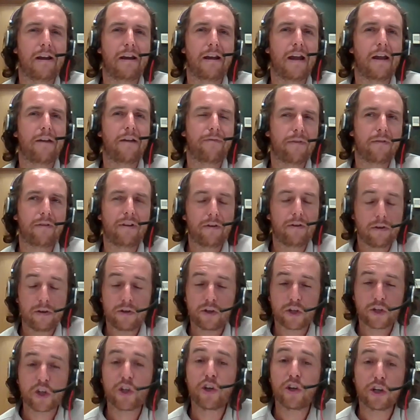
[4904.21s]
if
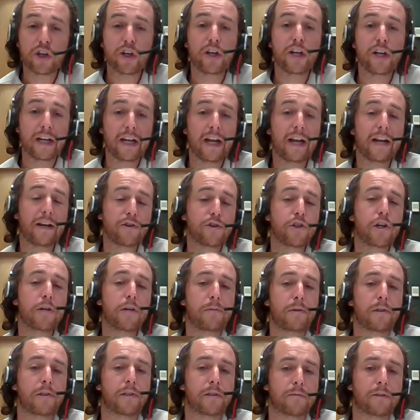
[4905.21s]
you're going to get in
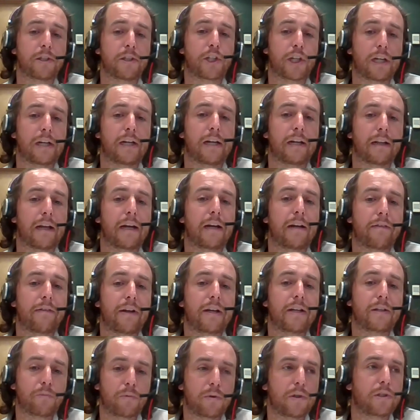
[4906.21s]
trouble doing shit like that,
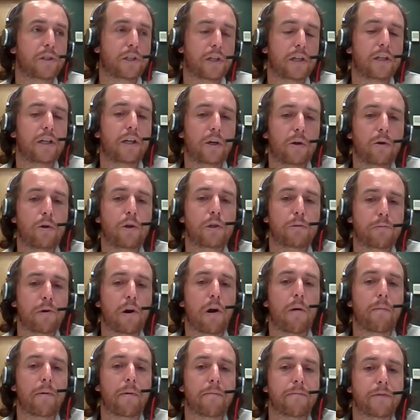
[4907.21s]
that's what's going to cause
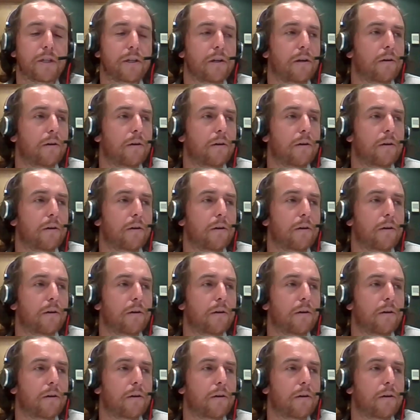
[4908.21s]
problems.